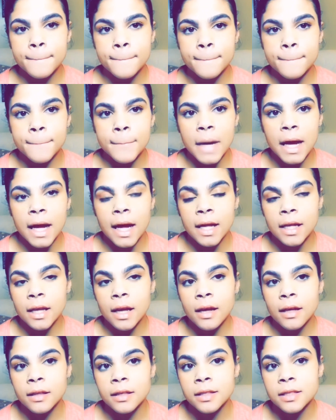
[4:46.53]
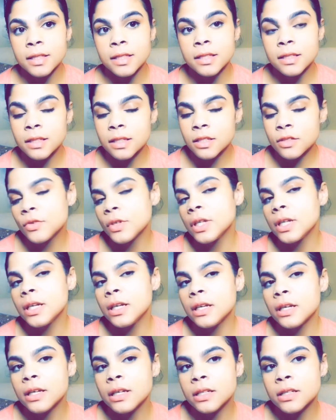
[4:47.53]
yeah, this really is
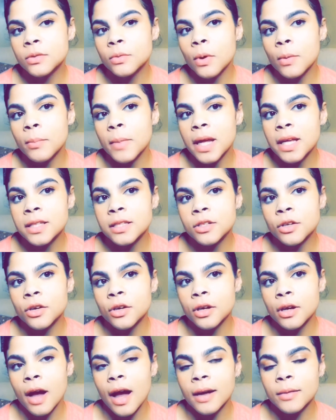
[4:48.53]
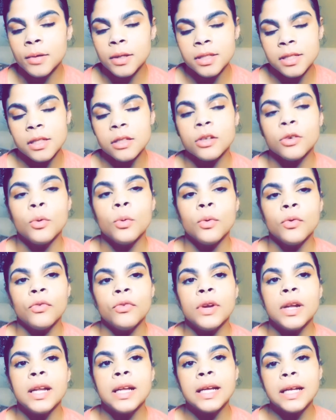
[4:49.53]
what makes your eyebrows look really
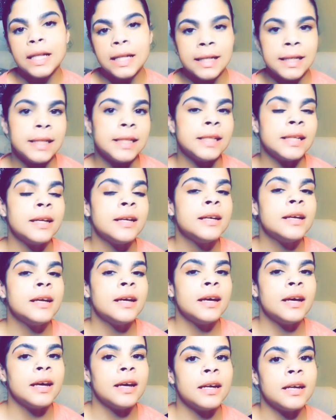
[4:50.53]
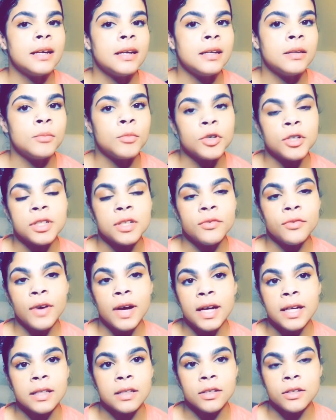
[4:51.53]
clean and more defined.
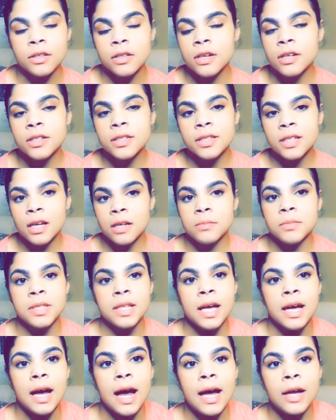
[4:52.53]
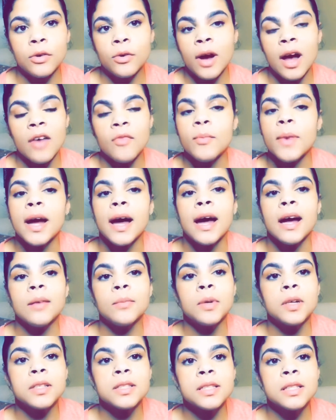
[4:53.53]
There's times that I don't have my eyebrows
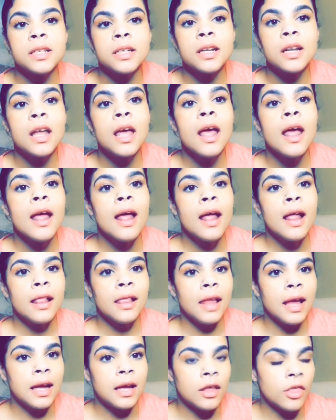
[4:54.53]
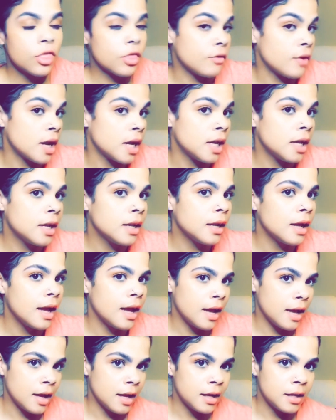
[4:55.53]
done like threaded,
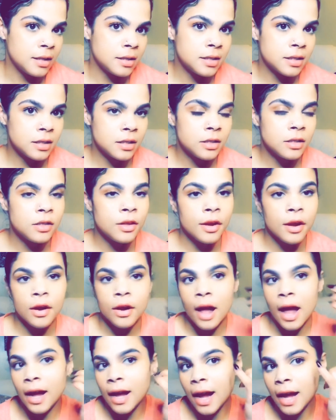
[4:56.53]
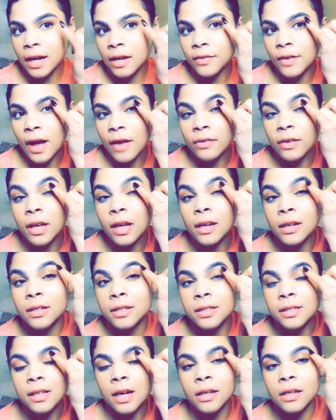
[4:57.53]
and there I kind of have hairs down
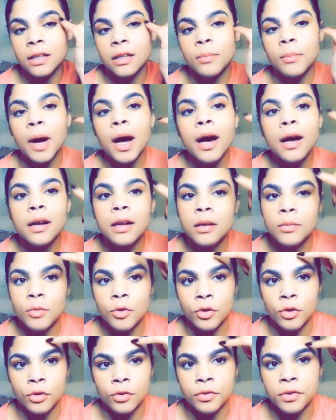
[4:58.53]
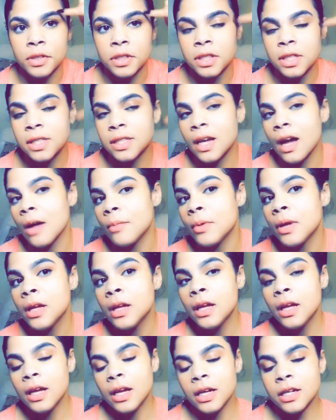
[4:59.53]
in the bottom or over in the top,
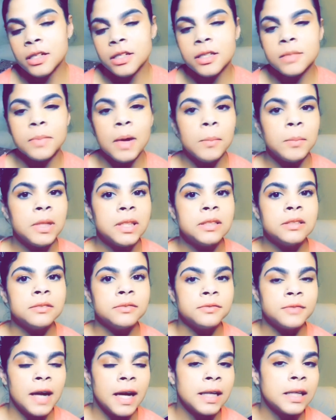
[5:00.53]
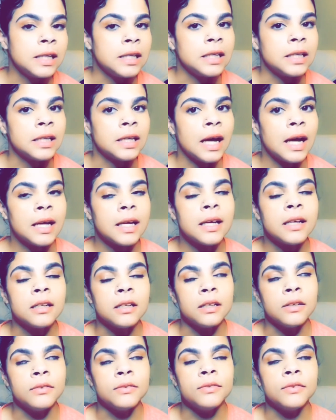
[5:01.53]
and just by me defining it, I get a
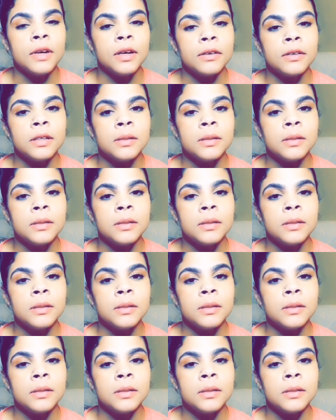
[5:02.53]
very